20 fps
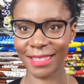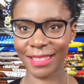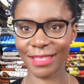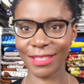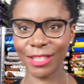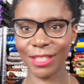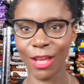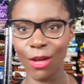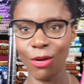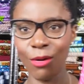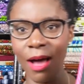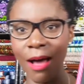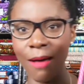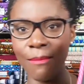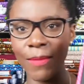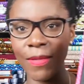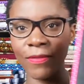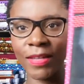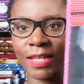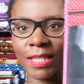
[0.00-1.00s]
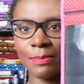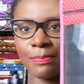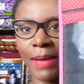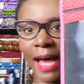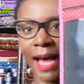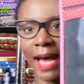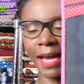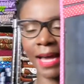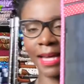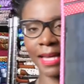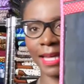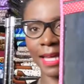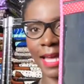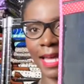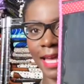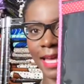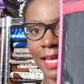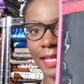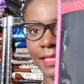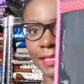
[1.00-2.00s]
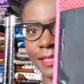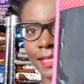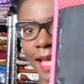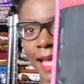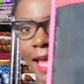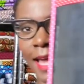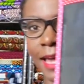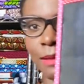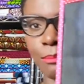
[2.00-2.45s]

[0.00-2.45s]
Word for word: So um, this bag is a